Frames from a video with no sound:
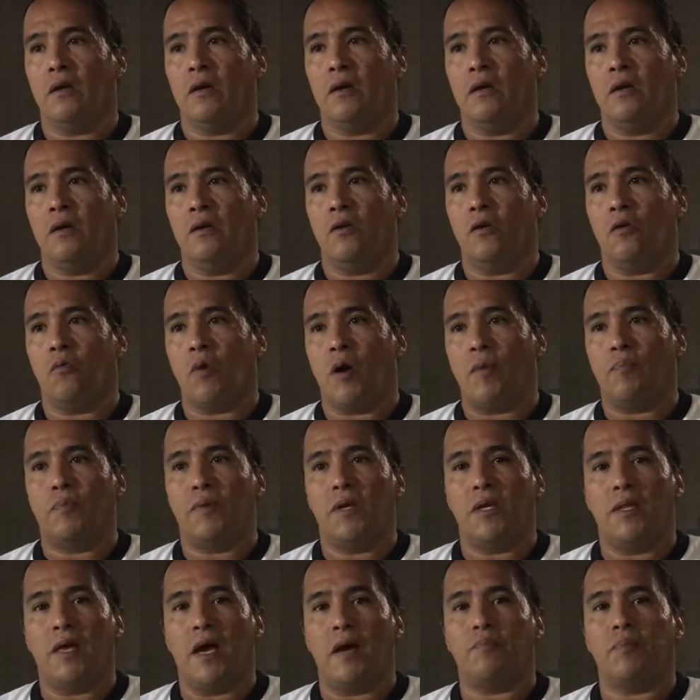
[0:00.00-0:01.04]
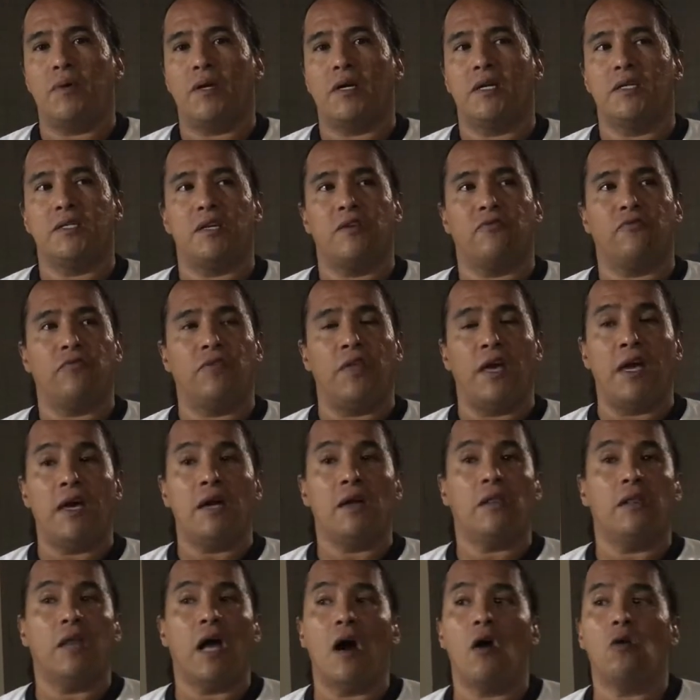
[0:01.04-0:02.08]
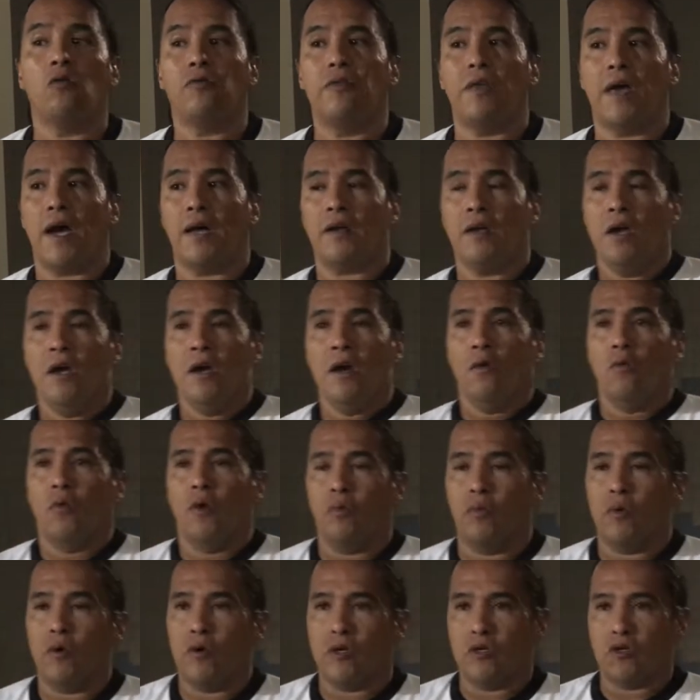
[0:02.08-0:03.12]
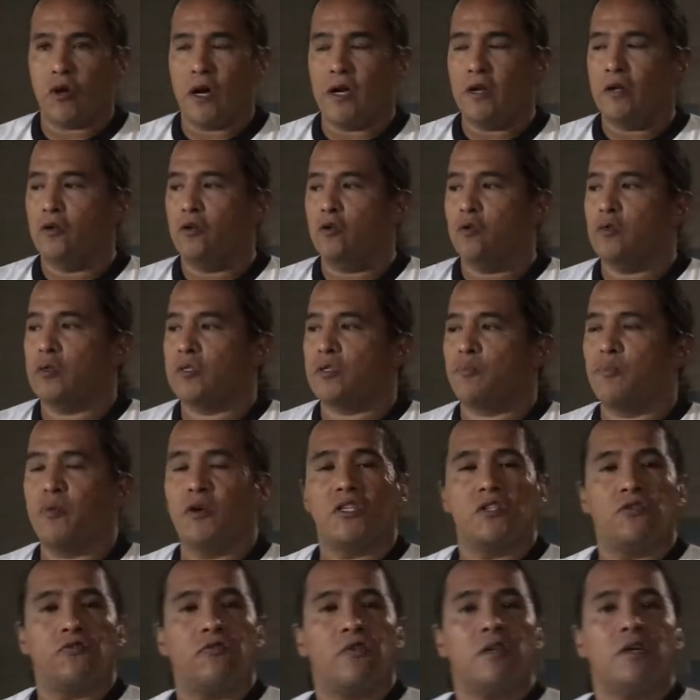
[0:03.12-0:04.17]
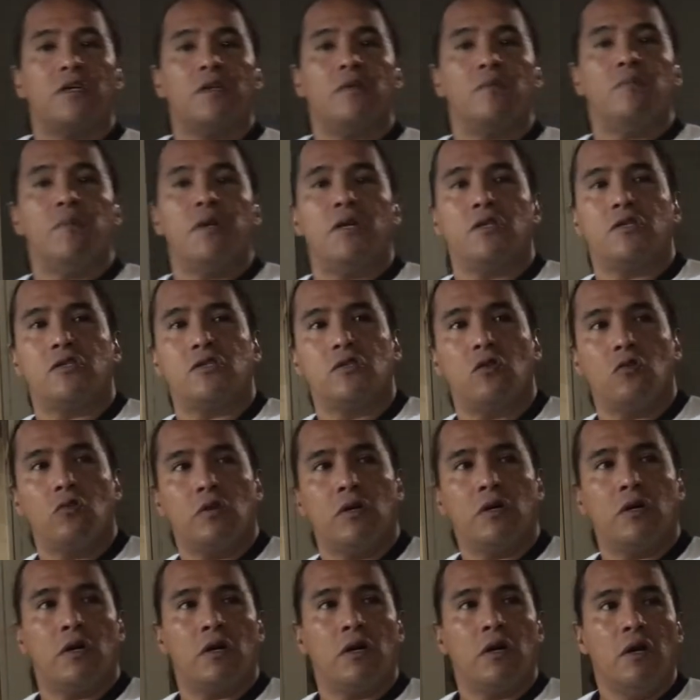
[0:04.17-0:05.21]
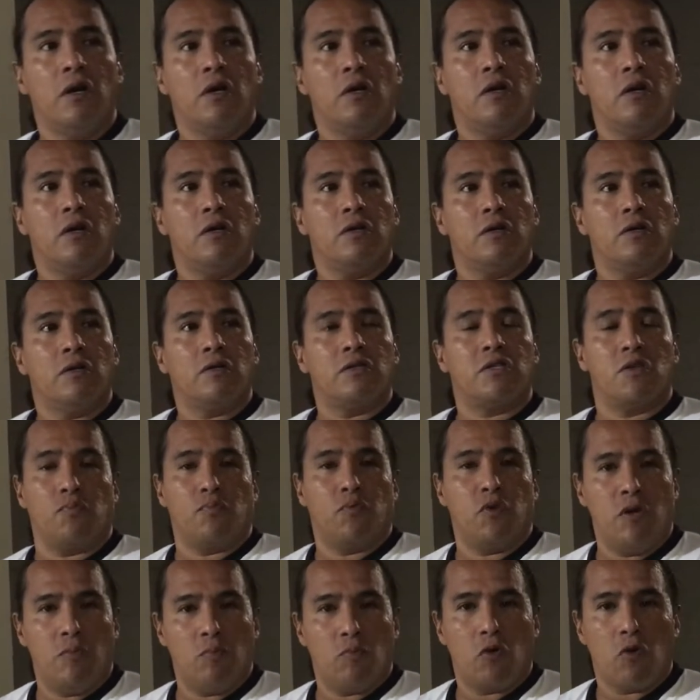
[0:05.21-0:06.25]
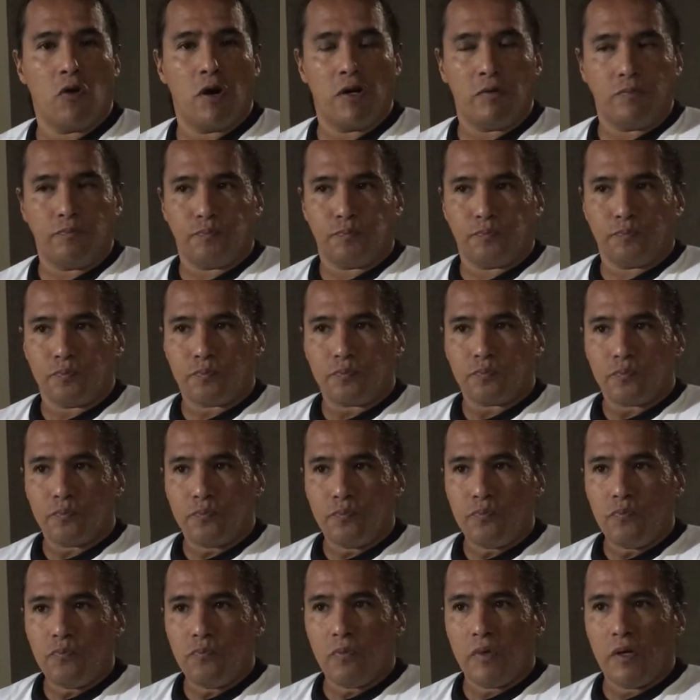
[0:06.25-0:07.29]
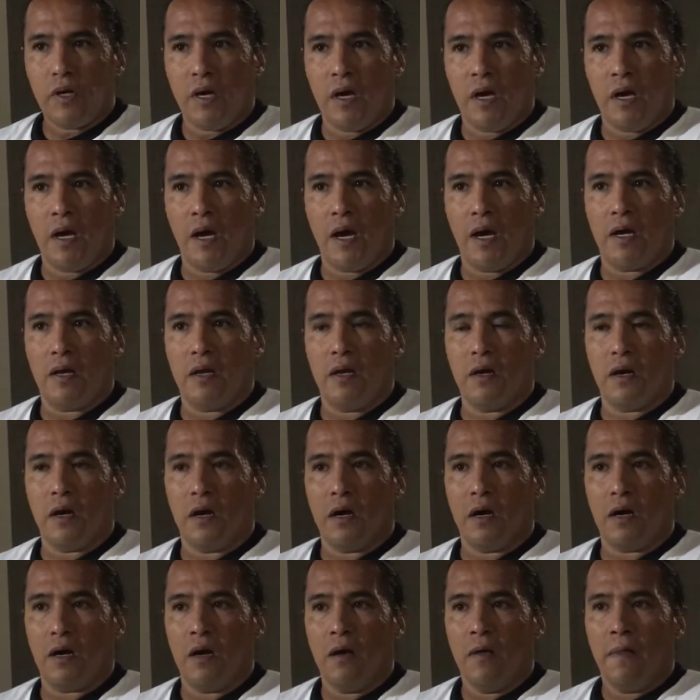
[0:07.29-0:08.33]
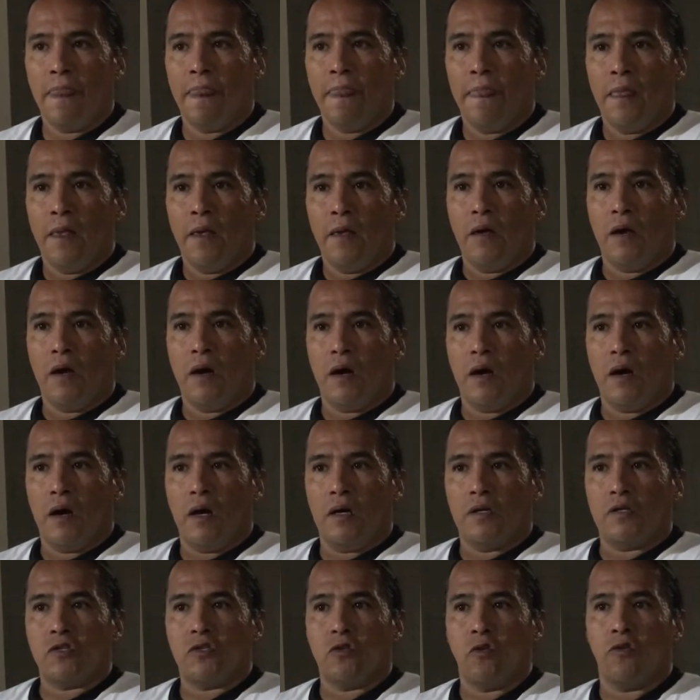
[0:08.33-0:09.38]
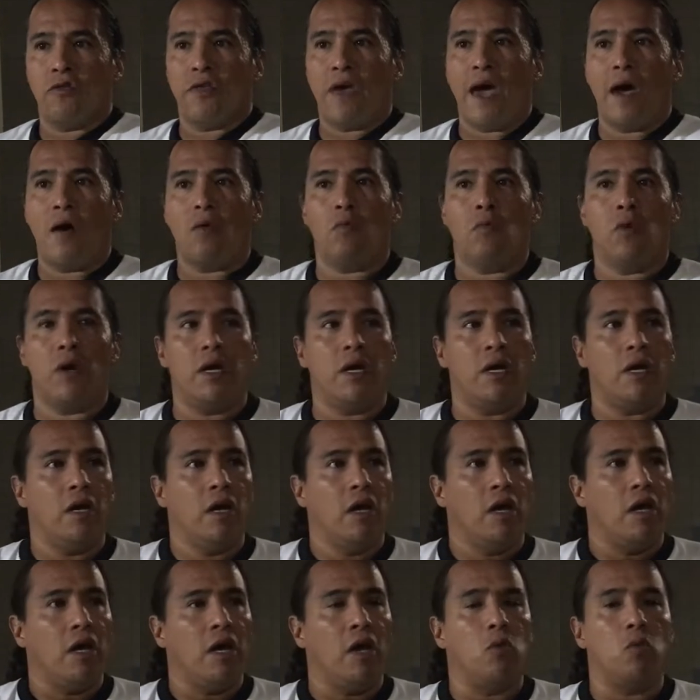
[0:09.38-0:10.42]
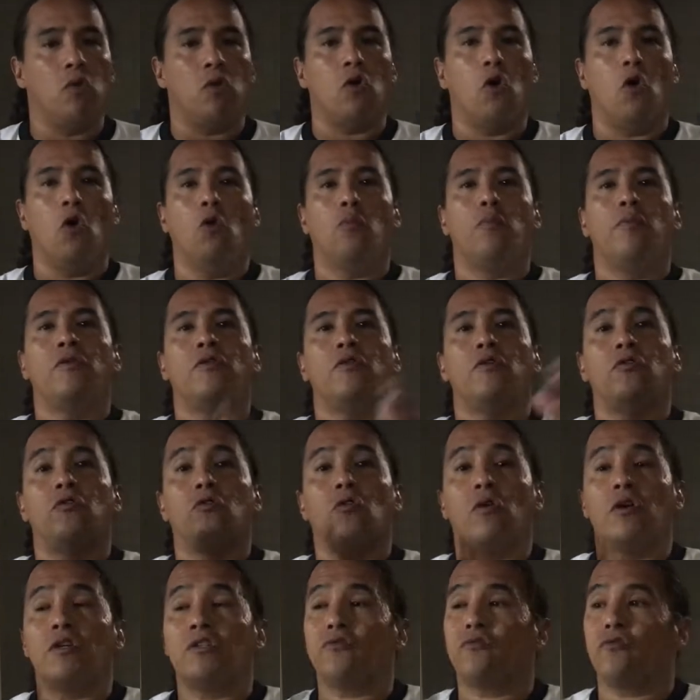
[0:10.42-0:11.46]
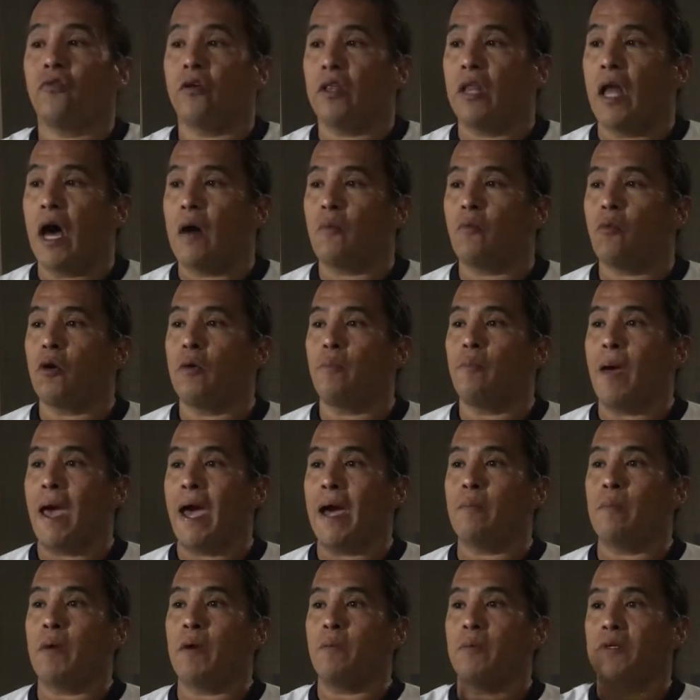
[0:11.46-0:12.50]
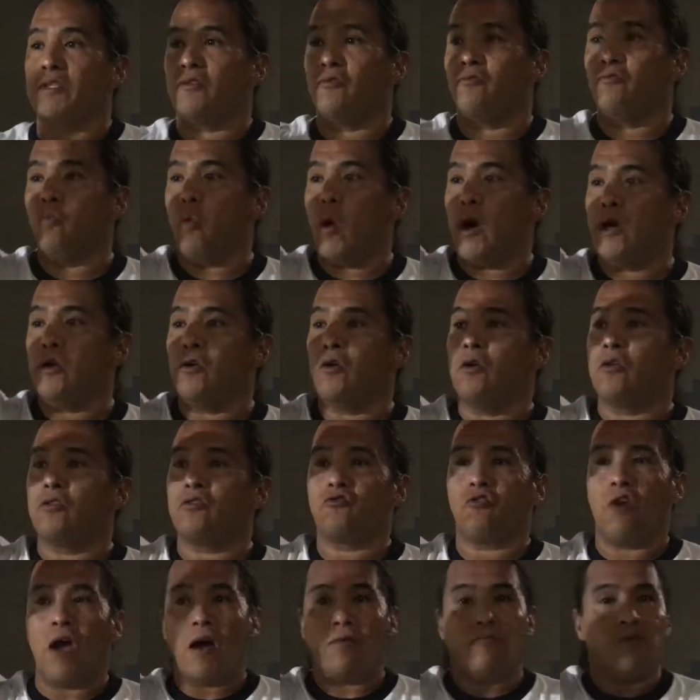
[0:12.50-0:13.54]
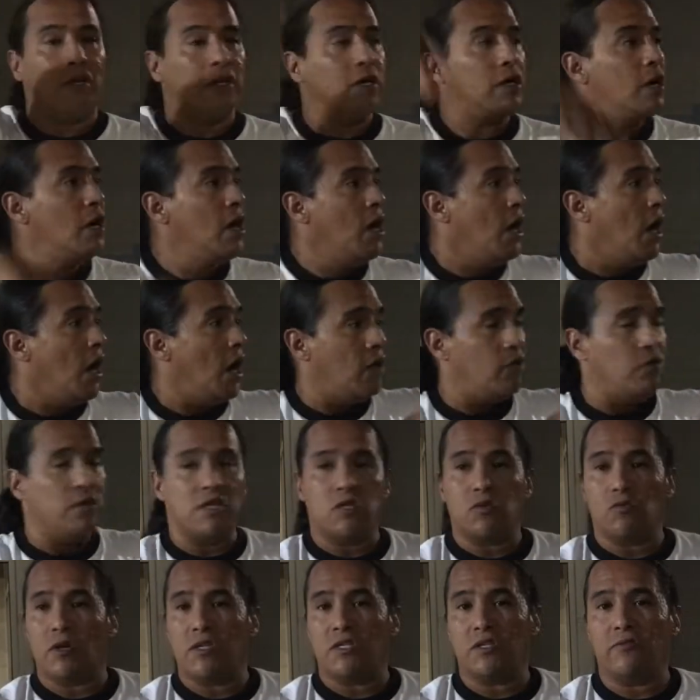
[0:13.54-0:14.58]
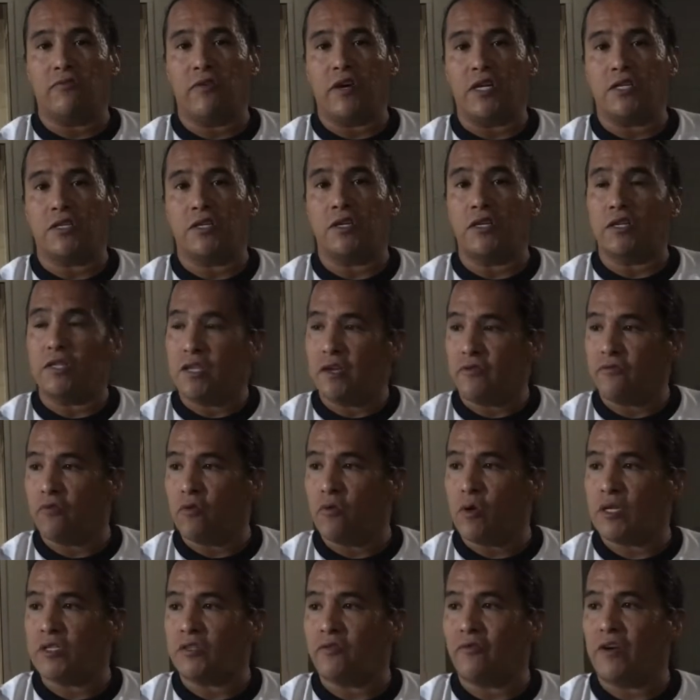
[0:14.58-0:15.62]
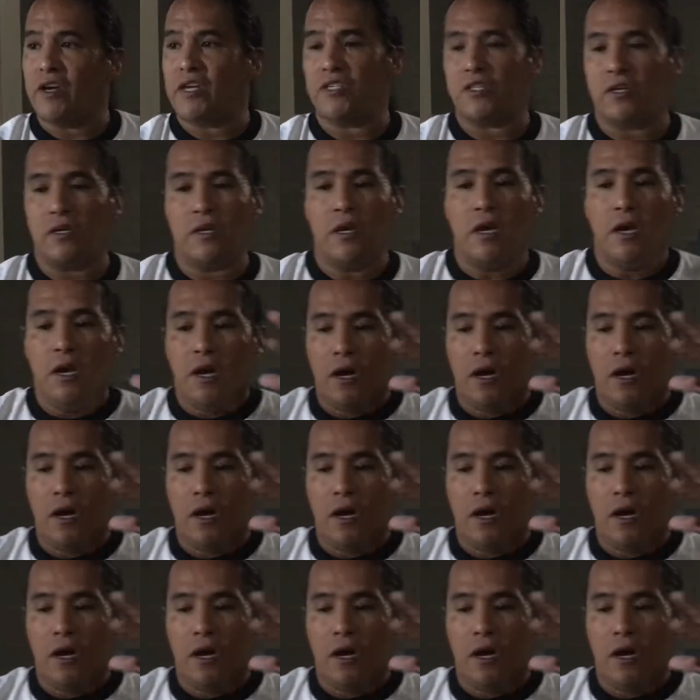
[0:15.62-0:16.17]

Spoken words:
interrupted that, because if they allowed that, what we were trying to do was push for the Minnesota Supreme Court, and so that way it would open the doors for a lot more band members of White Earth traveling on this reservation, a different reservation,